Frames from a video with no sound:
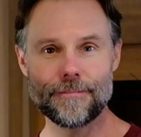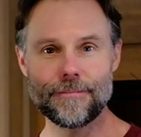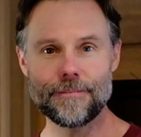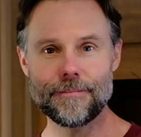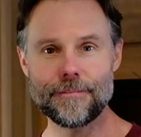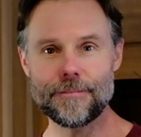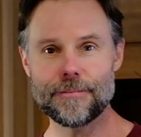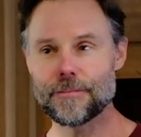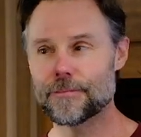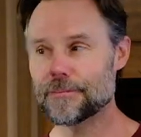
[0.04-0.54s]

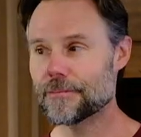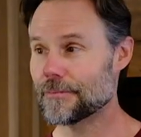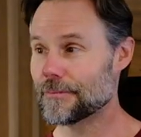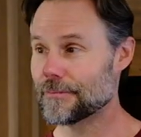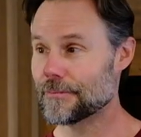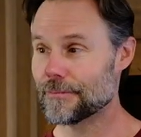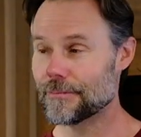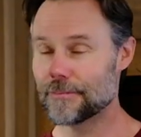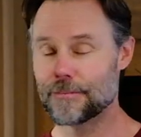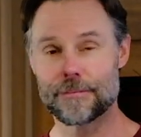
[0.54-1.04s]

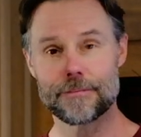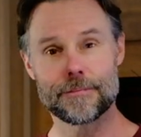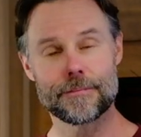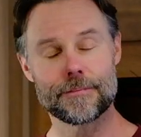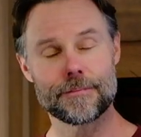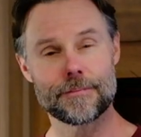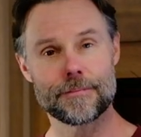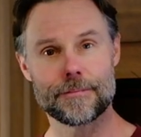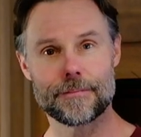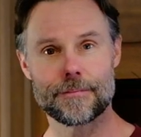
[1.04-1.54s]

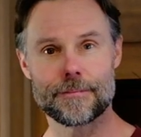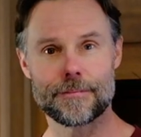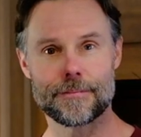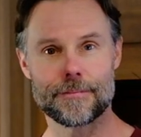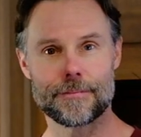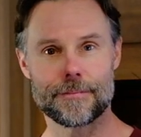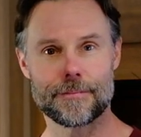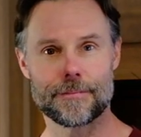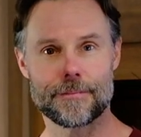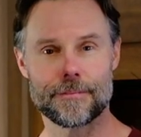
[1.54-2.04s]

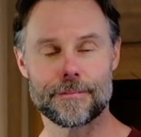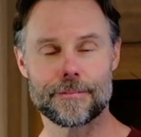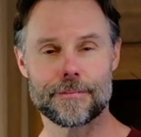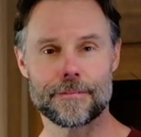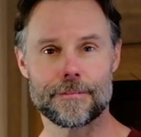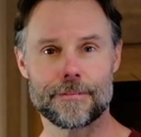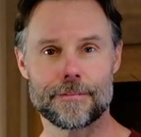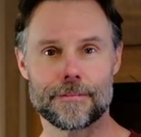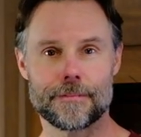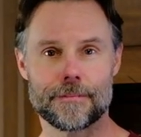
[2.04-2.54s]

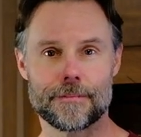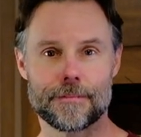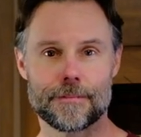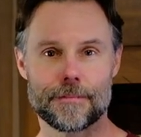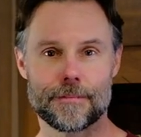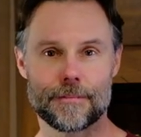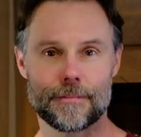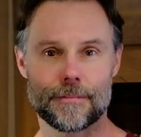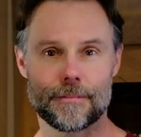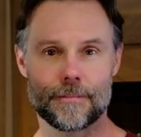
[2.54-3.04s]

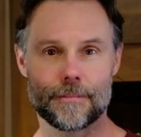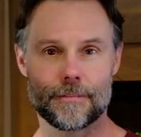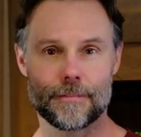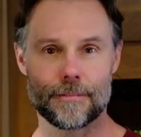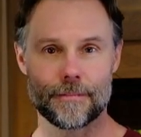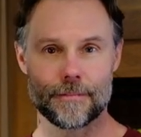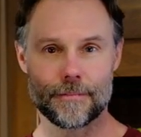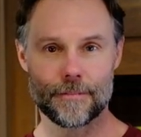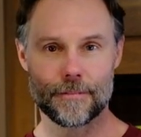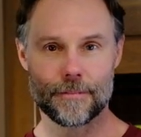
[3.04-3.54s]

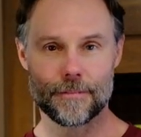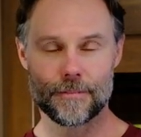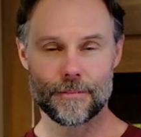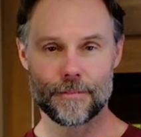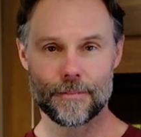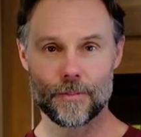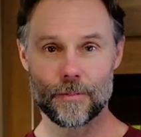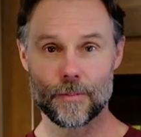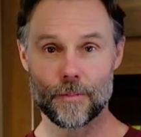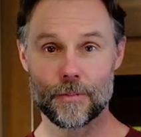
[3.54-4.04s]
No words are spoken by the person on screen.